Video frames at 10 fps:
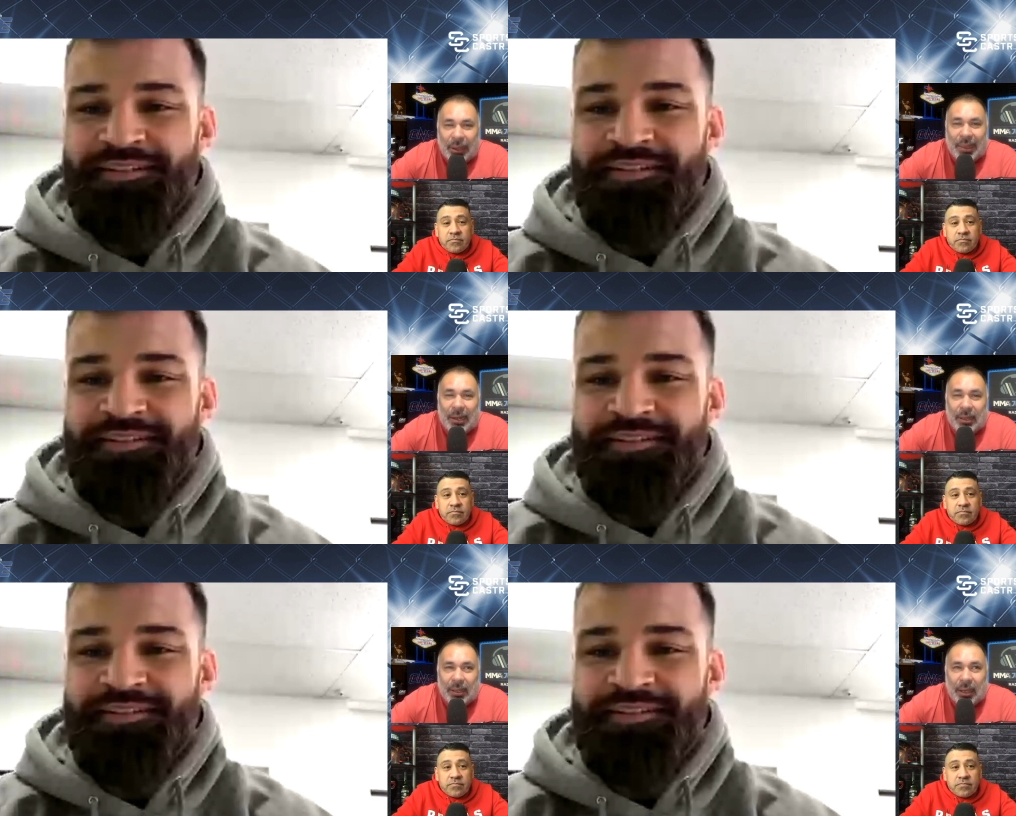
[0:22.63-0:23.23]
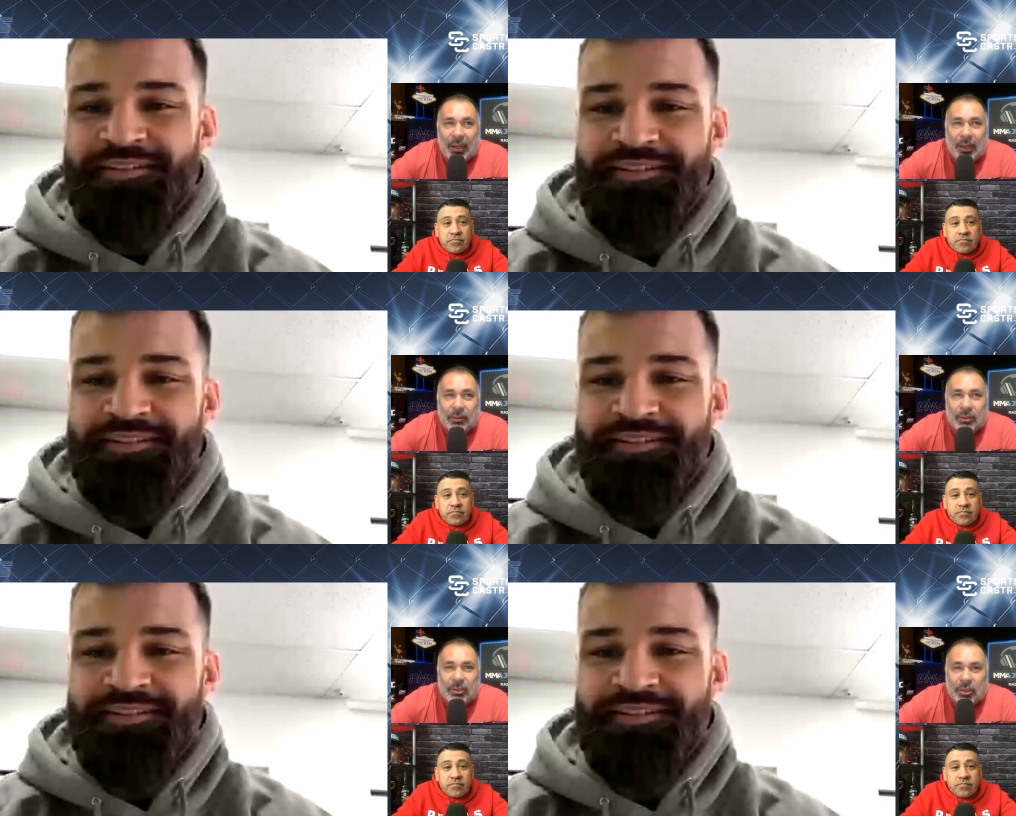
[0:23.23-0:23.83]
Speaker 1: and then in the end, not
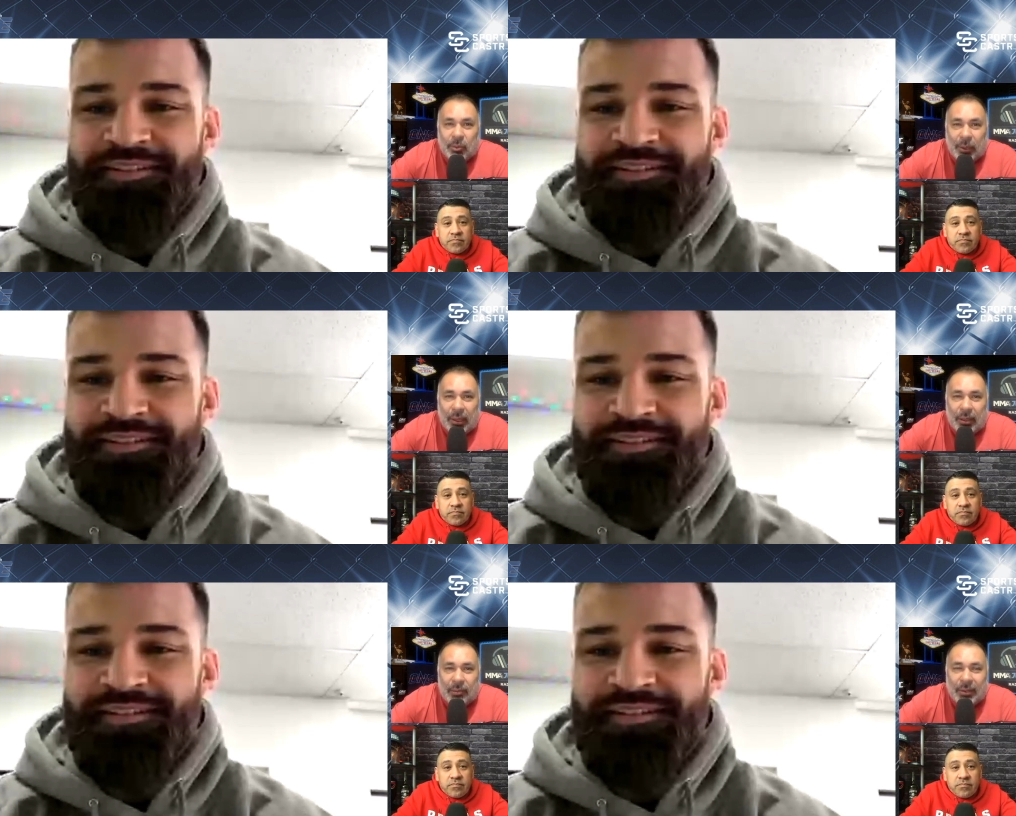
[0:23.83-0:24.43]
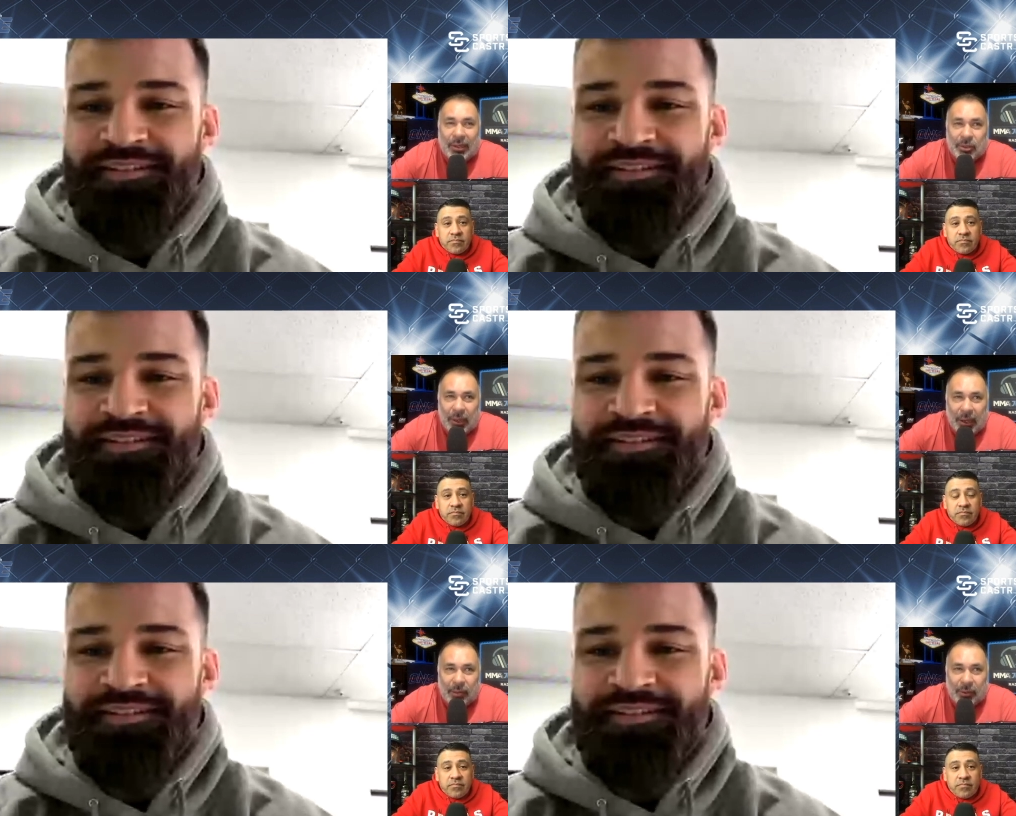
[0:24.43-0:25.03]
only did you win, you got
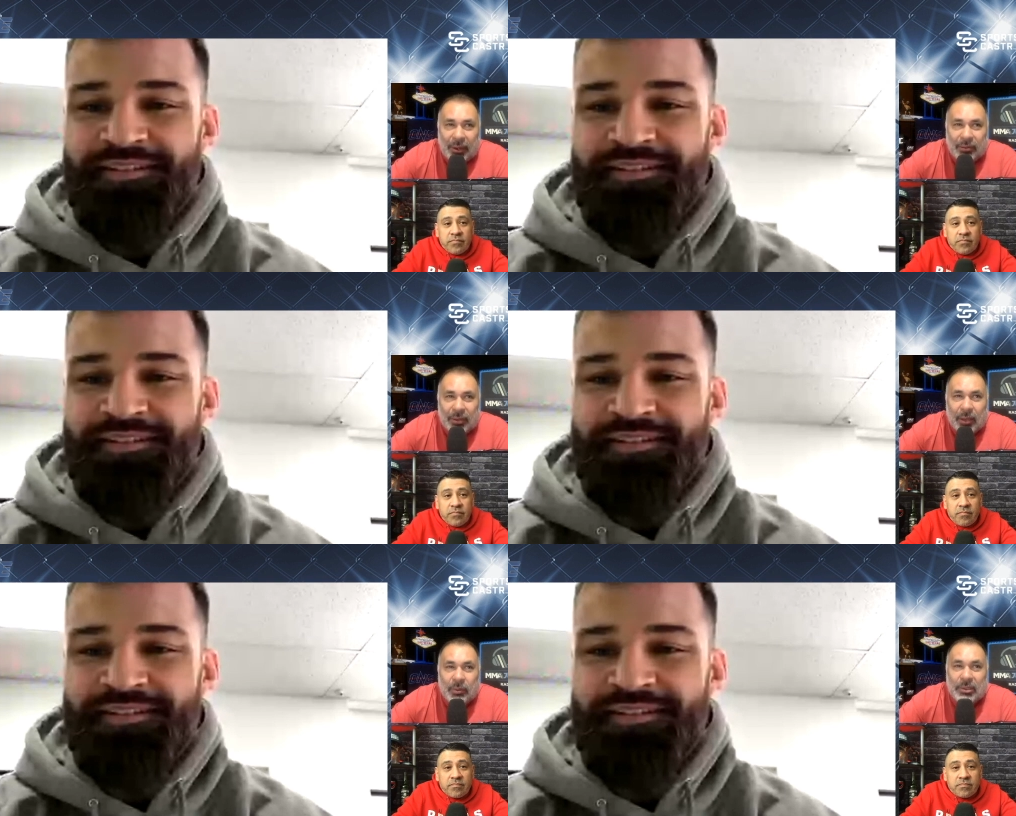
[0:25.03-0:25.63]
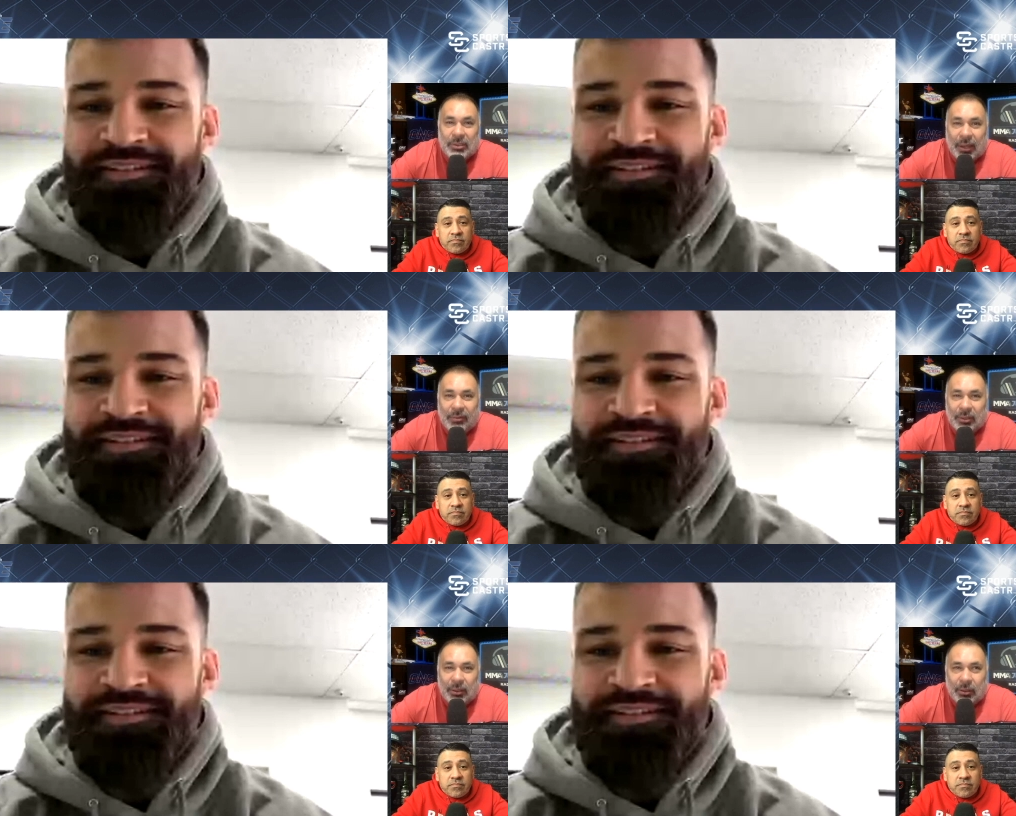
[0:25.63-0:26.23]
your hand raised, which is
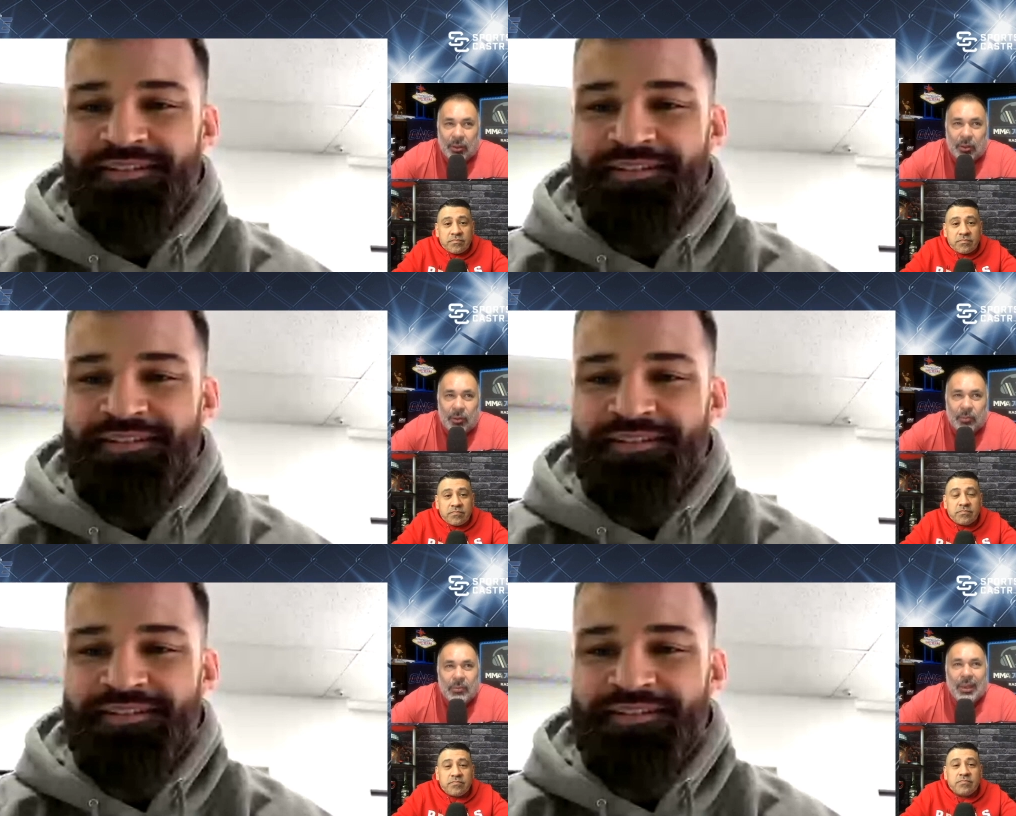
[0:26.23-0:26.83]
obviously the goal.